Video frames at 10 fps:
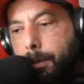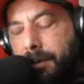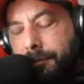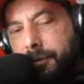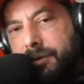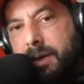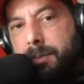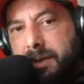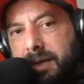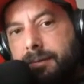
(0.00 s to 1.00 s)
but for
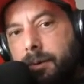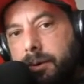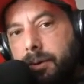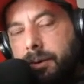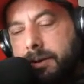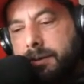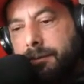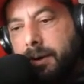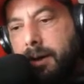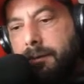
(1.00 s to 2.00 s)
some default
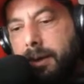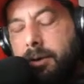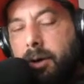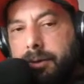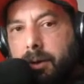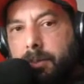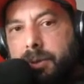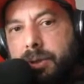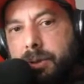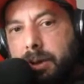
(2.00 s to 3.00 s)
2005 he got the
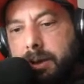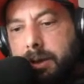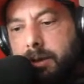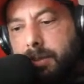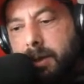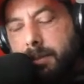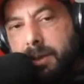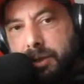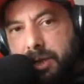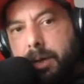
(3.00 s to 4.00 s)
opportunity to become
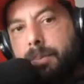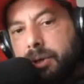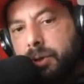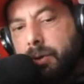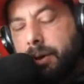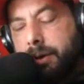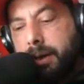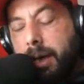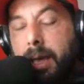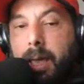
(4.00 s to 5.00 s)

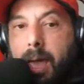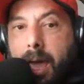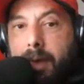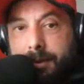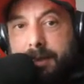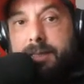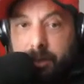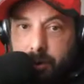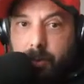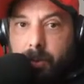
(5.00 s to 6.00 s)
majority and this
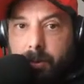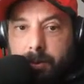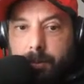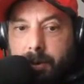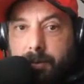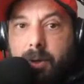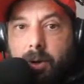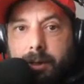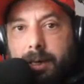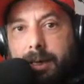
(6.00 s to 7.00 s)
through what do you
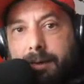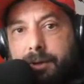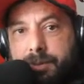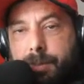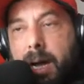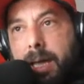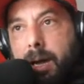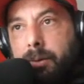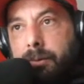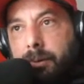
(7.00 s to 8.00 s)
call it a leverage
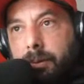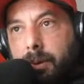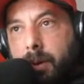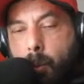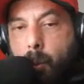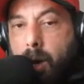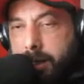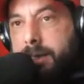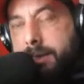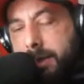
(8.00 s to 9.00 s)
buyout and what
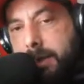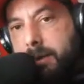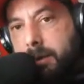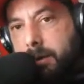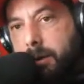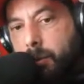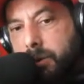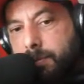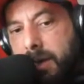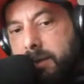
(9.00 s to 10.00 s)
he did
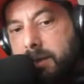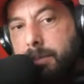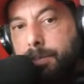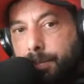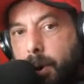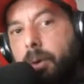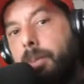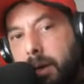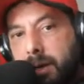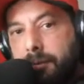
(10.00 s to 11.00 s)
was basically borrow
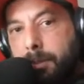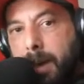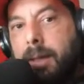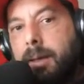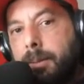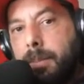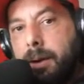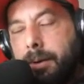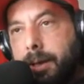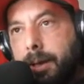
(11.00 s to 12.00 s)
money from Bank of
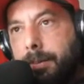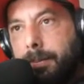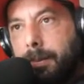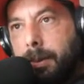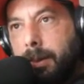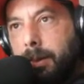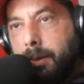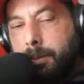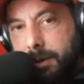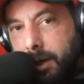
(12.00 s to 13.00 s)
America,
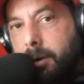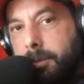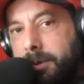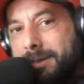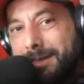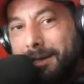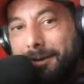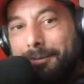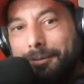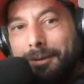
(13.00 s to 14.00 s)
but not on
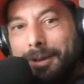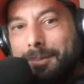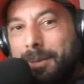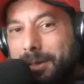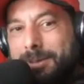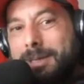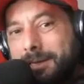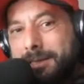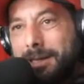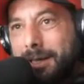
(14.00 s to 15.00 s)
himself, but use that
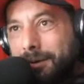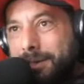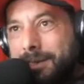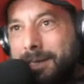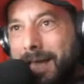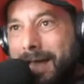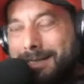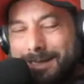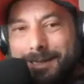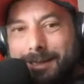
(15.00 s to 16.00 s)
as a leverage, as an
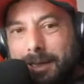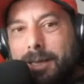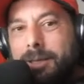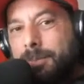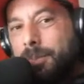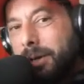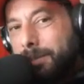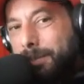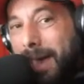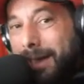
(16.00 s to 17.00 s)
asset to put
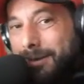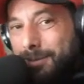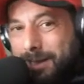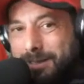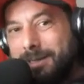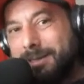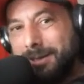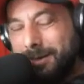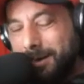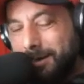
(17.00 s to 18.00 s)
it back to Manchester
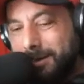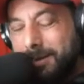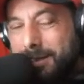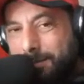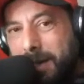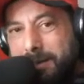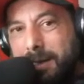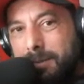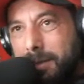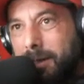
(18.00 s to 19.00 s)
United. So it's
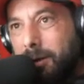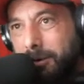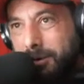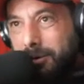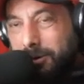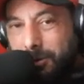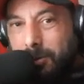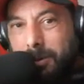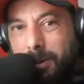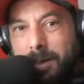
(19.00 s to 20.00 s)
basically me going to
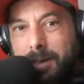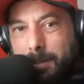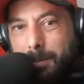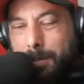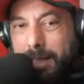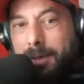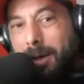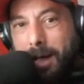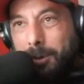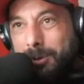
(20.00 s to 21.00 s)
you, buy your
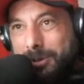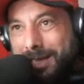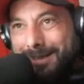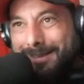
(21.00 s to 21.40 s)
house,